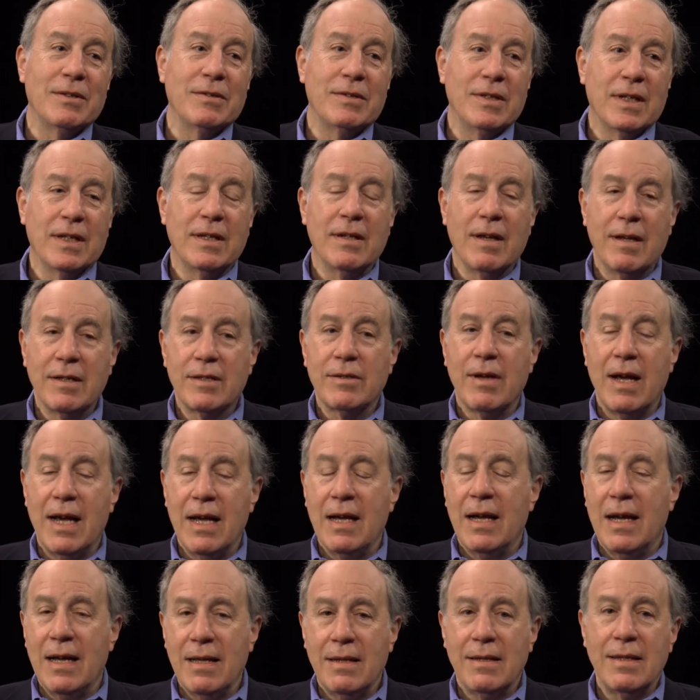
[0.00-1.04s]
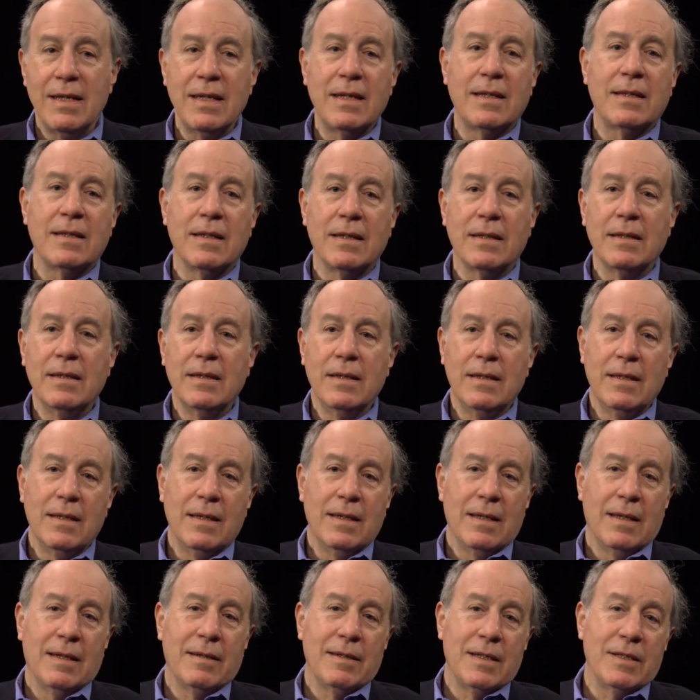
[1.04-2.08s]
you did. So I think
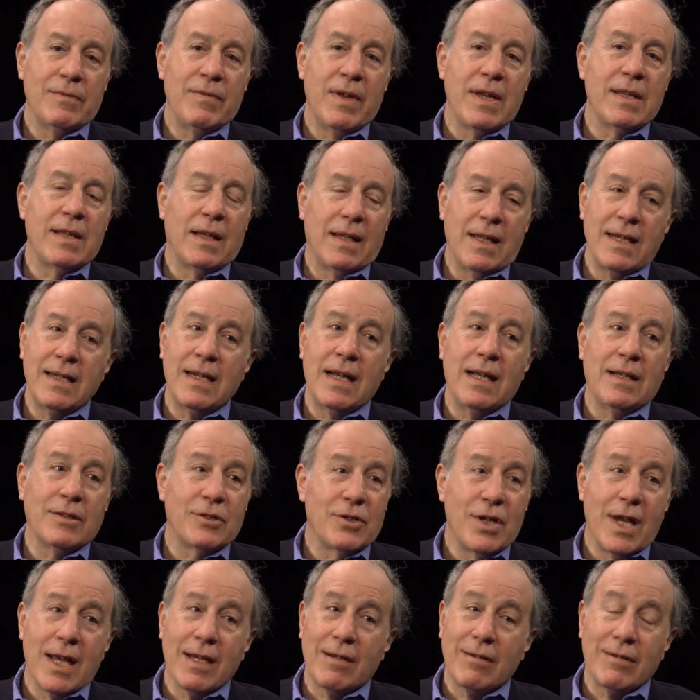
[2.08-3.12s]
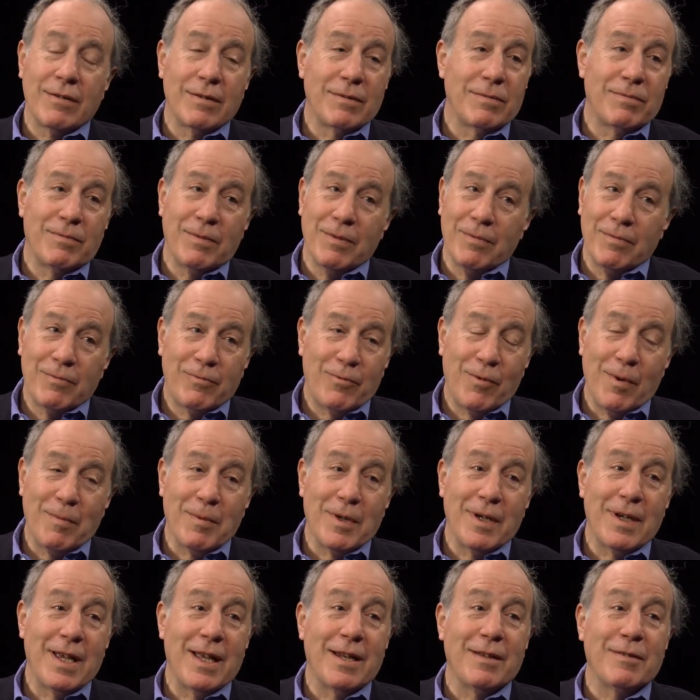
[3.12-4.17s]
and it's funny, the late Al Shanker,
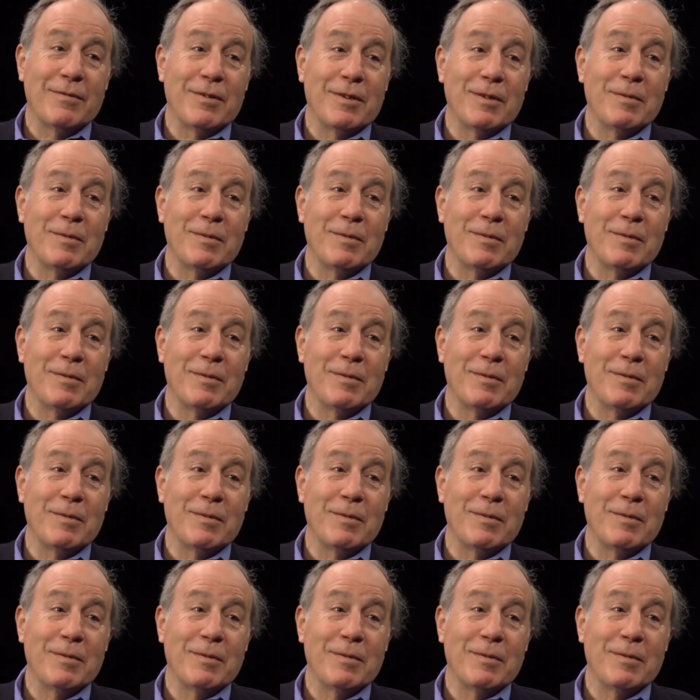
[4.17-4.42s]
former head of